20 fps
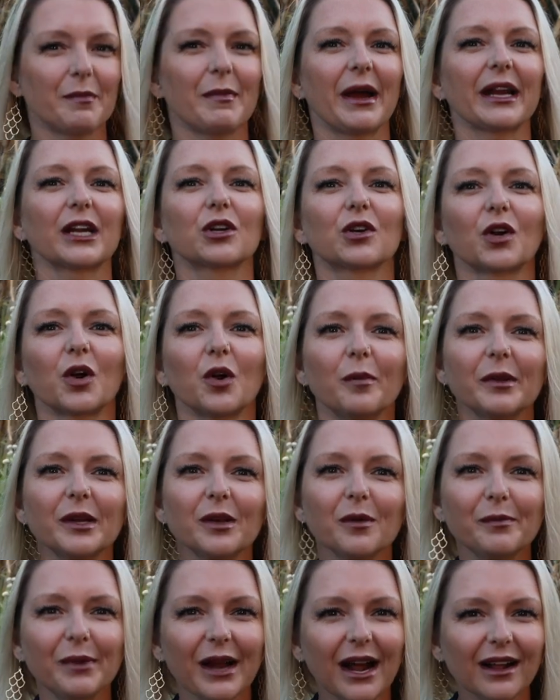
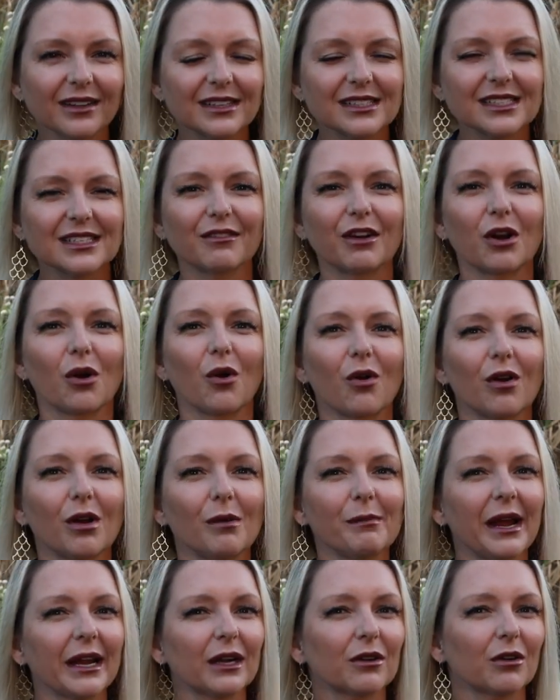microbial balance of our oral
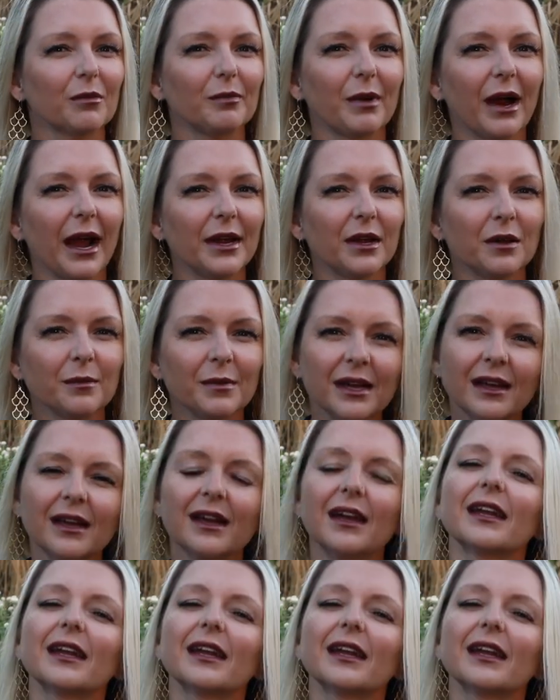microbiome